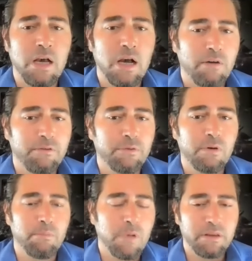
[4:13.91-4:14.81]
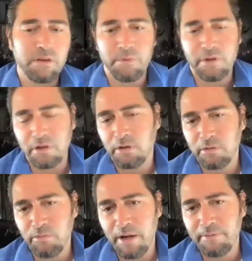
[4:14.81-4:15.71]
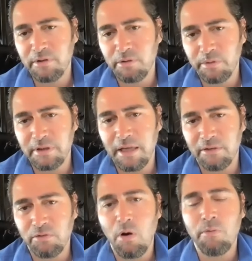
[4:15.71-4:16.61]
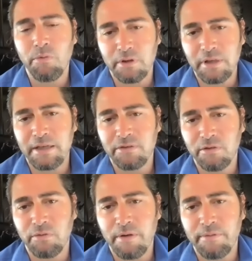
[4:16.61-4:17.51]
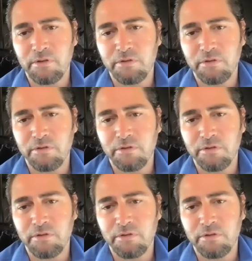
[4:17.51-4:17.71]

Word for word: of monthly recurring revenue and, and software license revenue.